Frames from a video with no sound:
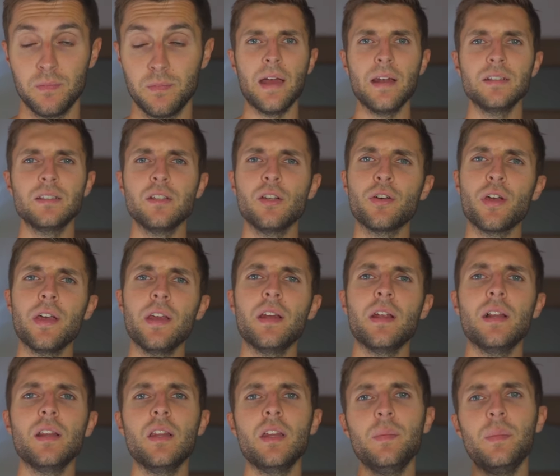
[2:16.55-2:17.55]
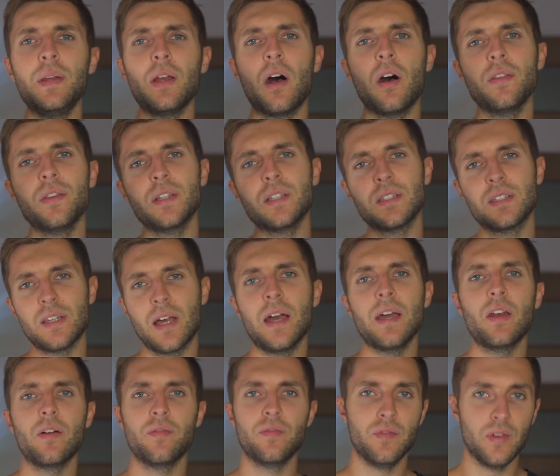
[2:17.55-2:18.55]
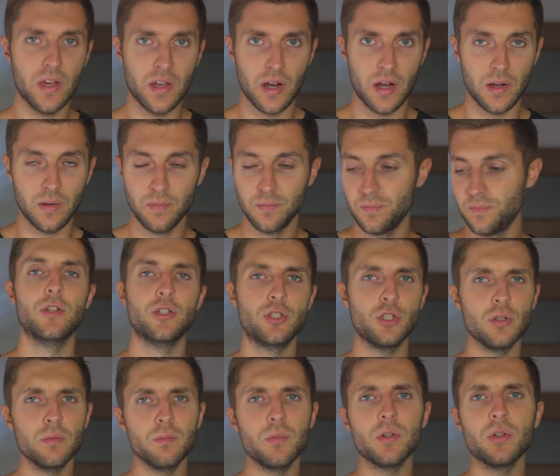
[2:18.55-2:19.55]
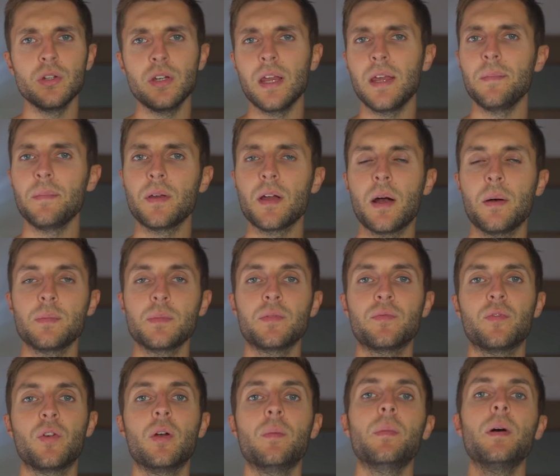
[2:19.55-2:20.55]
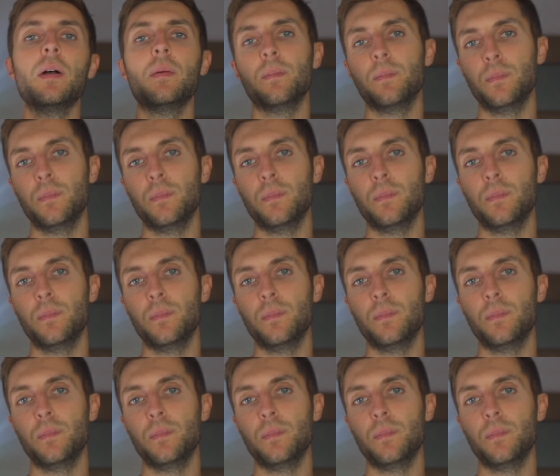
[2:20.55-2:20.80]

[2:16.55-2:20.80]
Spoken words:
and it's located a little bit on the side of Vienna. The Schönbrunn name comes from